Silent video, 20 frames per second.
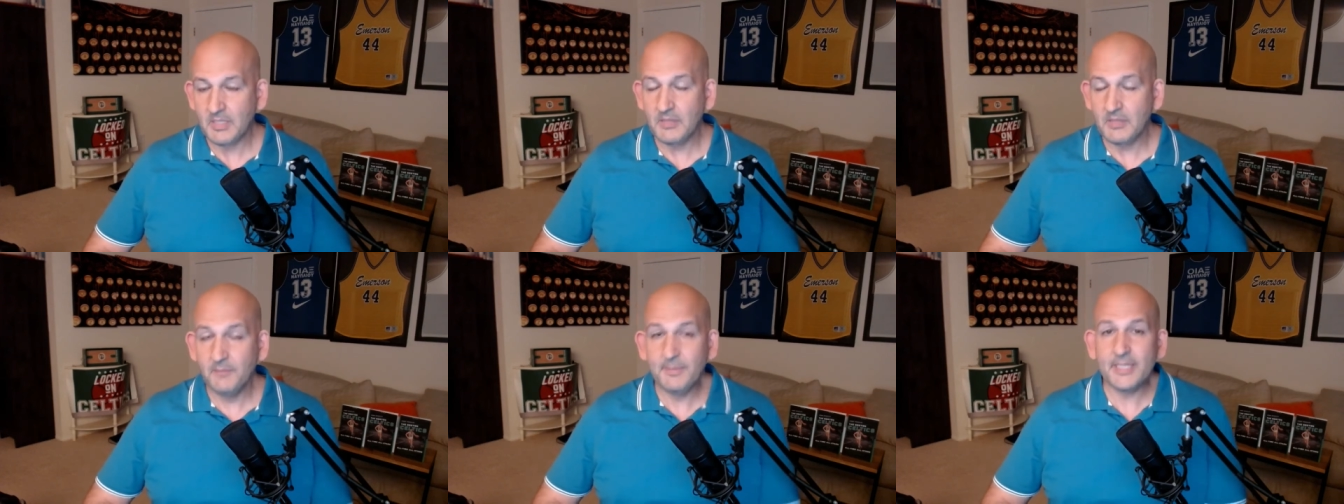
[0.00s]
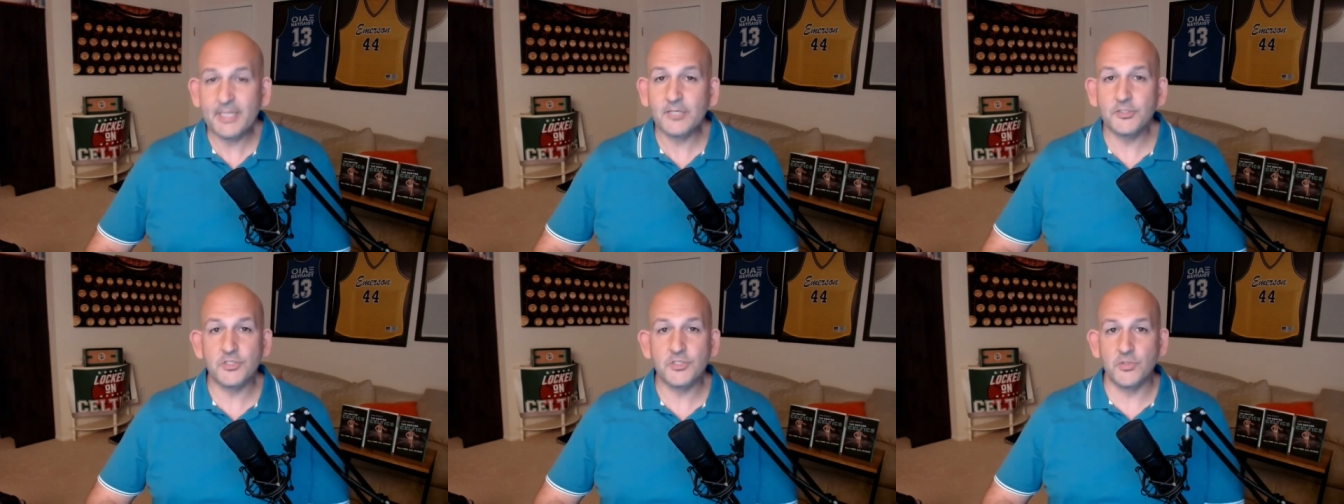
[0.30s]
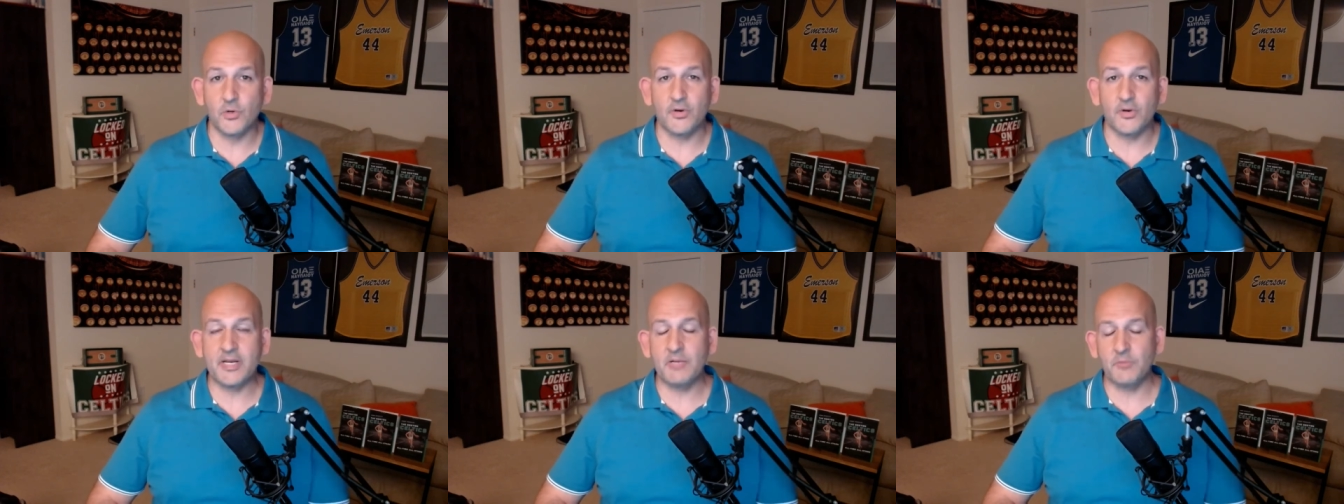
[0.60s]
The bigger
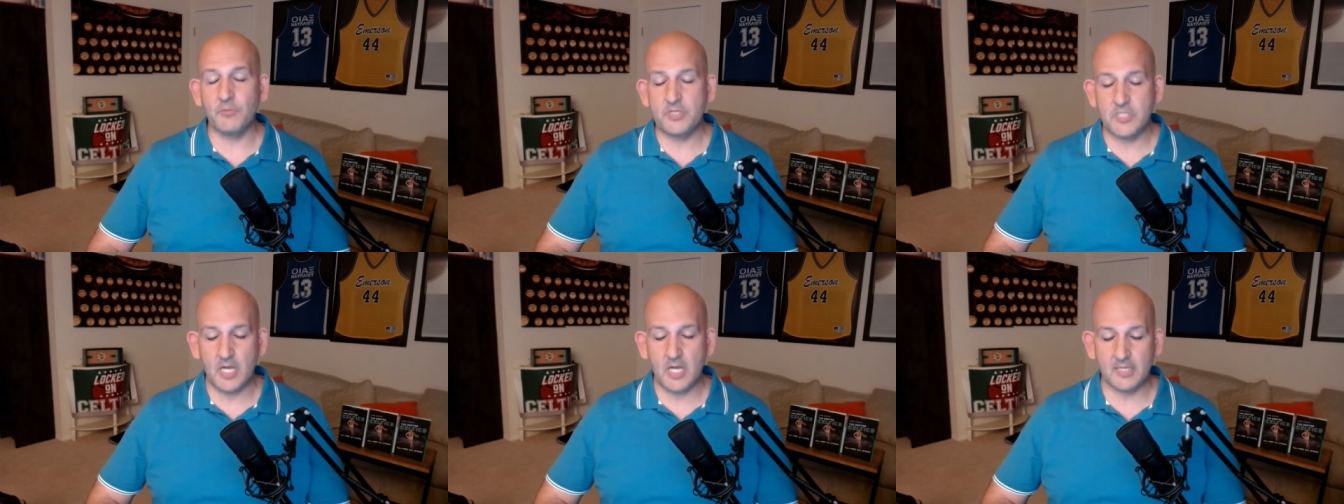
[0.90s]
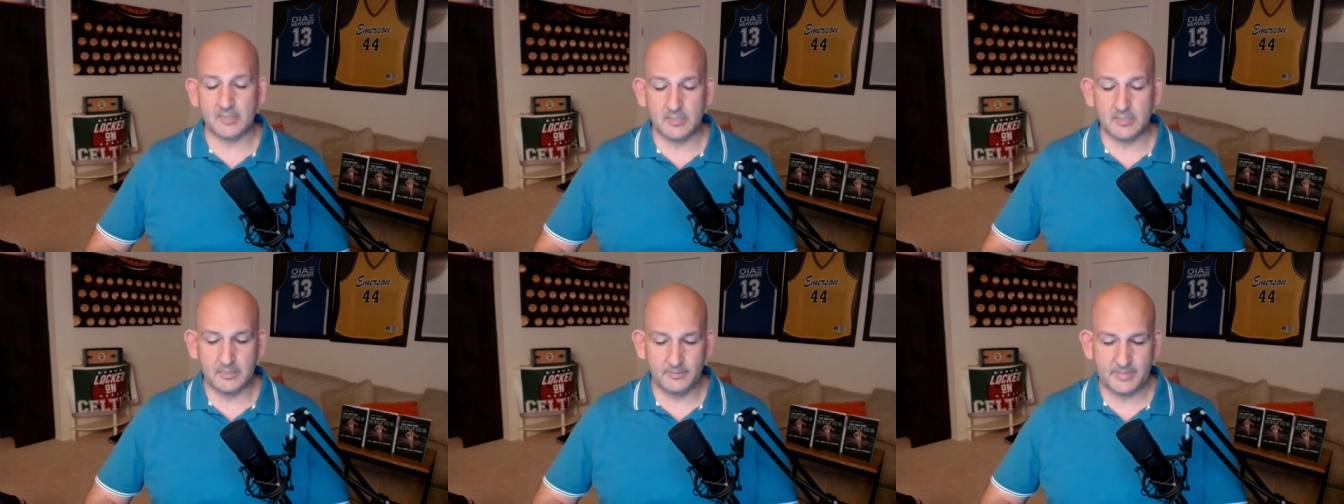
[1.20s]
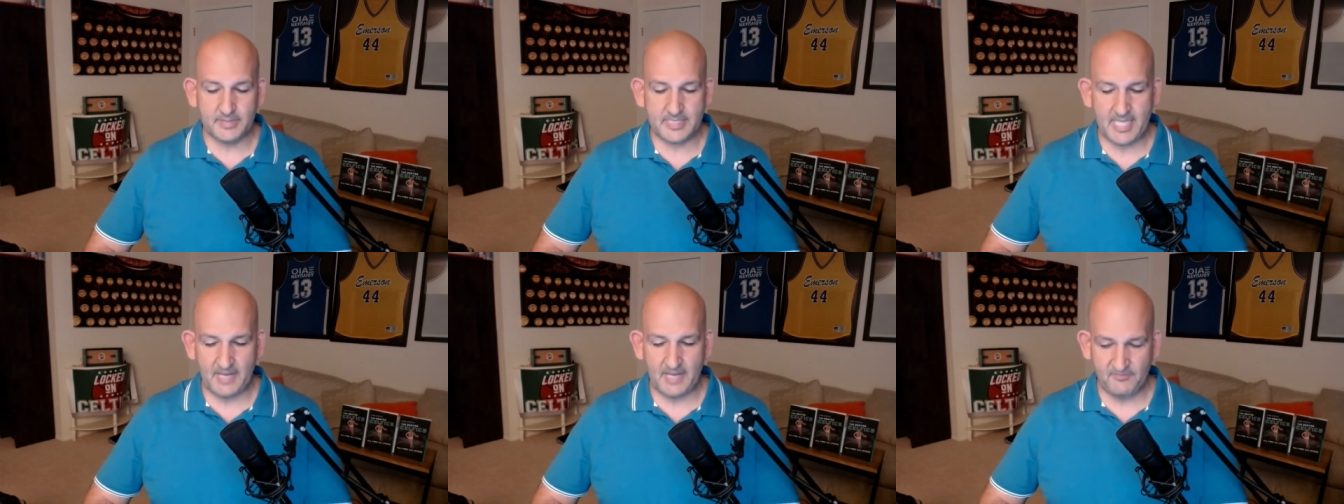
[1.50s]
story, and we talked a
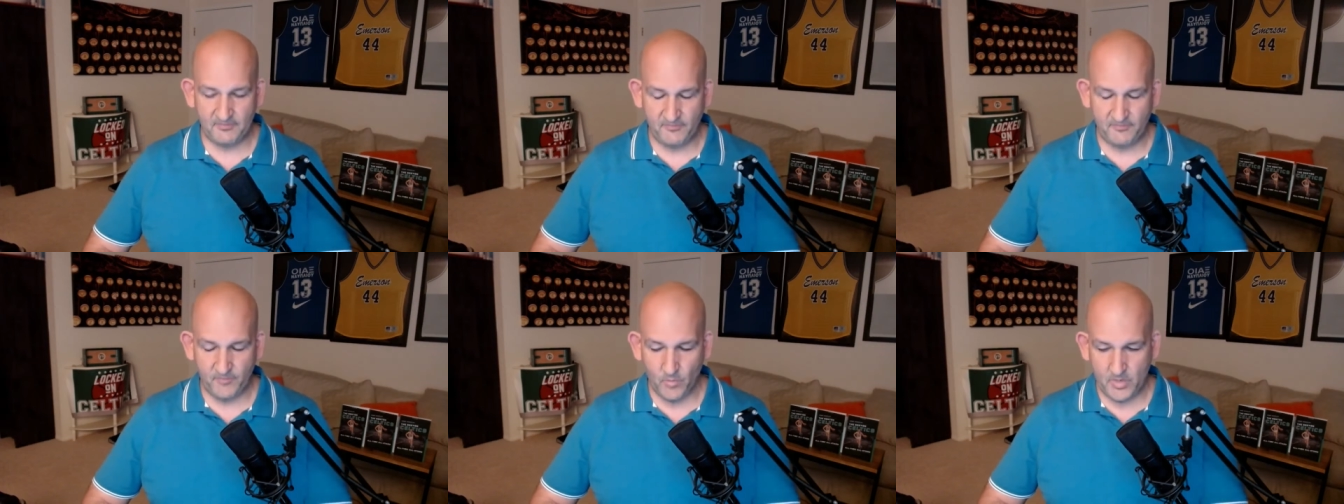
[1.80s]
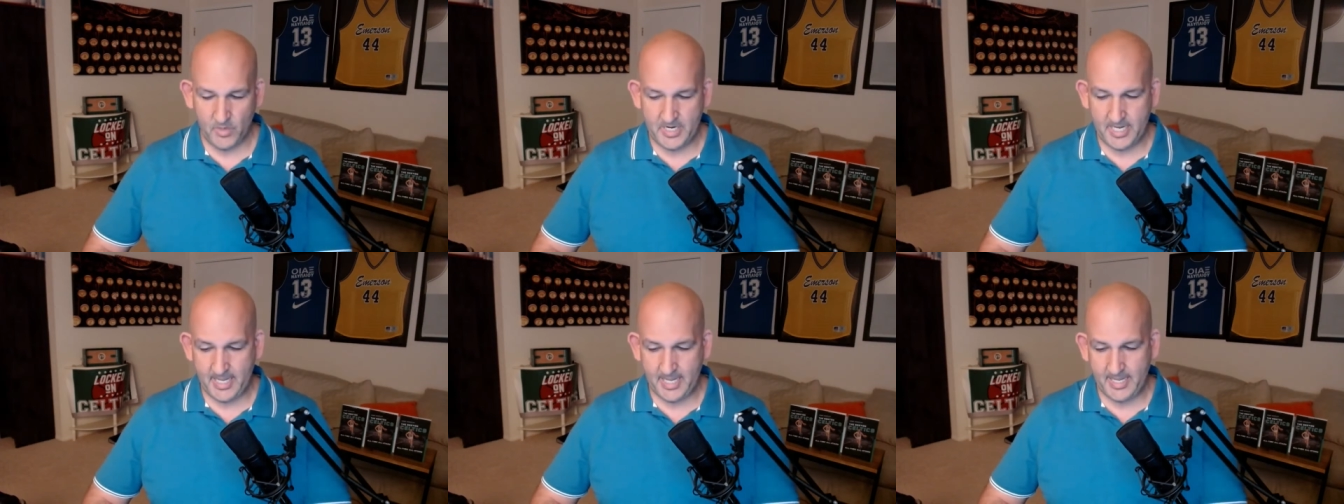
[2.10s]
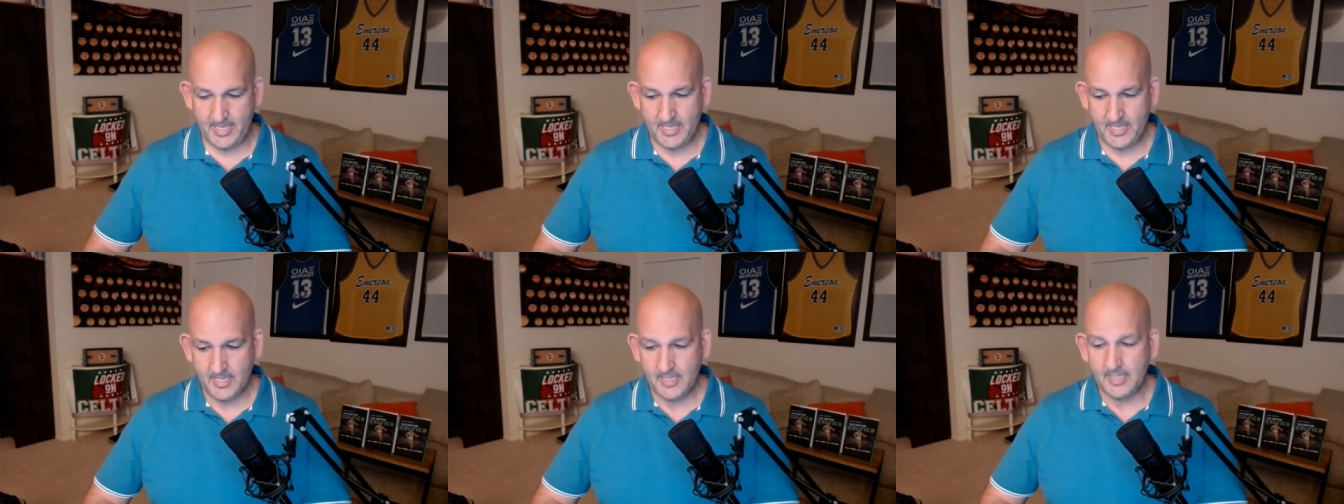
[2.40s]
little bit to Evan
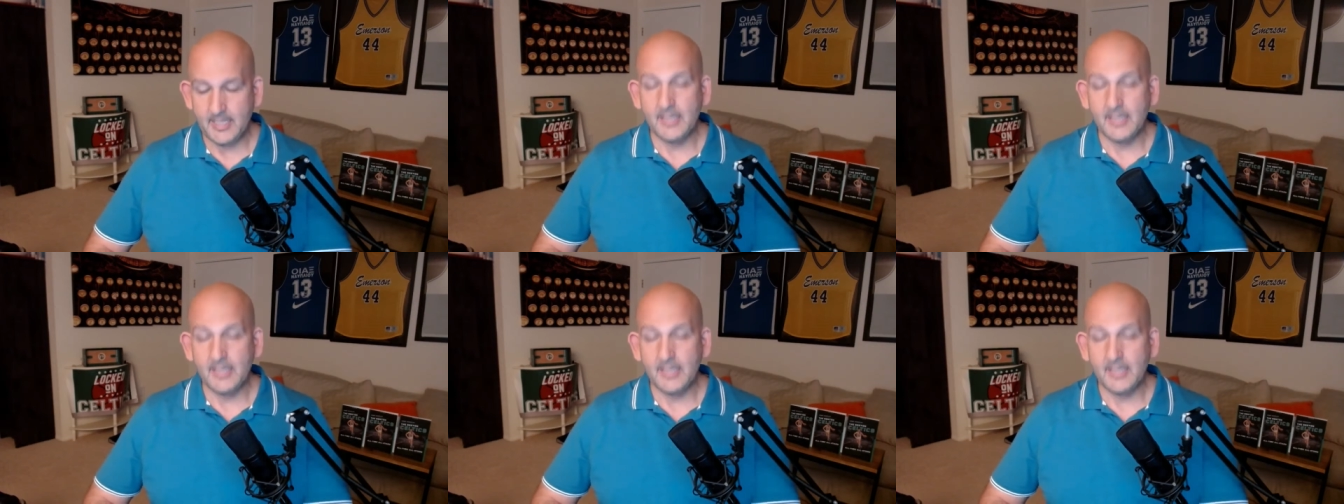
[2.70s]
Fournier